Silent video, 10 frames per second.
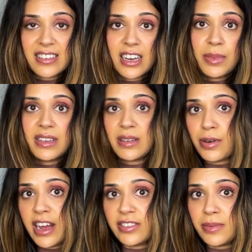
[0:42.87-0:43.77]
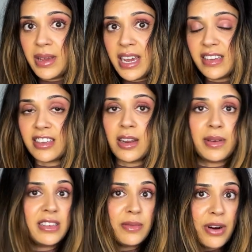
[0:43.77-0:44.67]
is gonna be a surprise for me. It's gonna
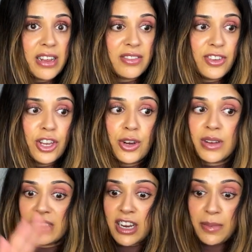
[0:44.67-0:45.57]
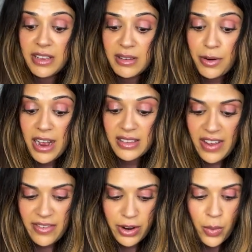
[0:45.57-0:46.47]
be a surprise for you. It's gonna be a surprise for
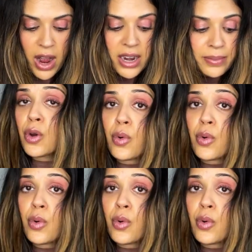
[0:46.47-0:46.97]
everyone.